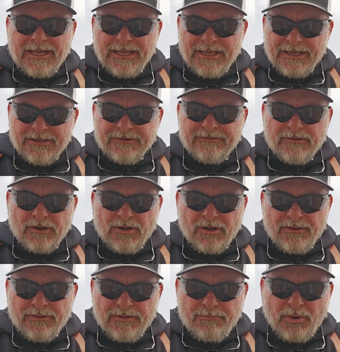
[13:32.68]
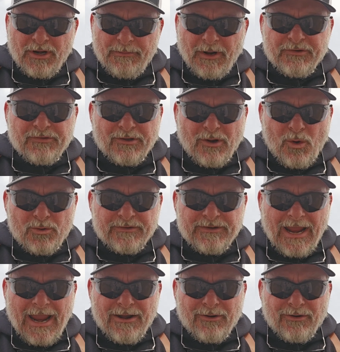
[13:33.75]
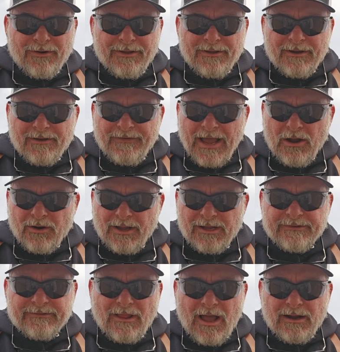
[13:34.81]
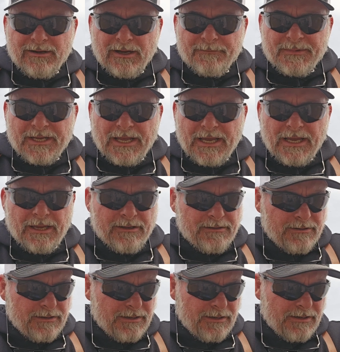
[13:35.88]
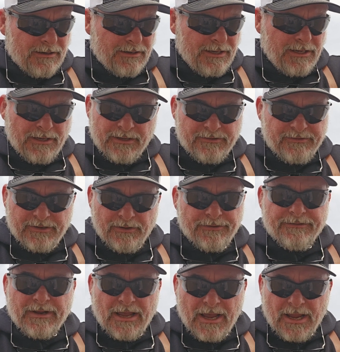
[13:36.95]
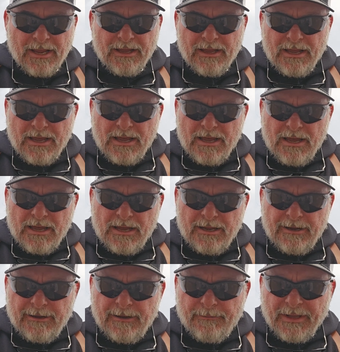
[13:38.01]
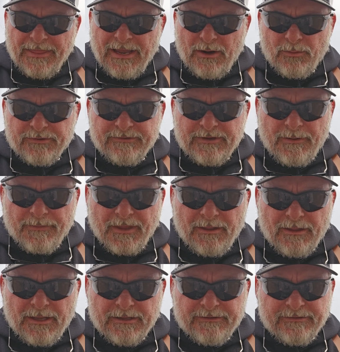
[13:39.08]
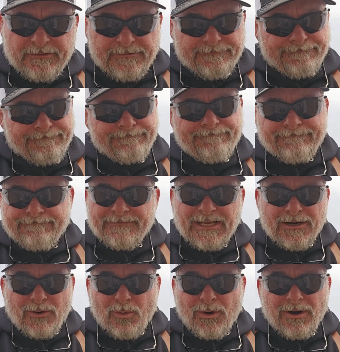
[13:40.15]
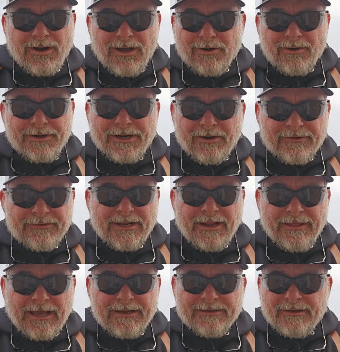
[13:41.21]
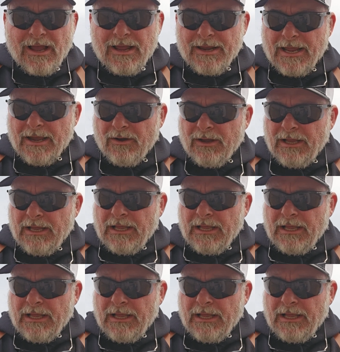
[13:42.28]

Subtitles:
is pretty much the gold standard of how guns lock up today, still today. And that was something that's, we're 100 years into that design now.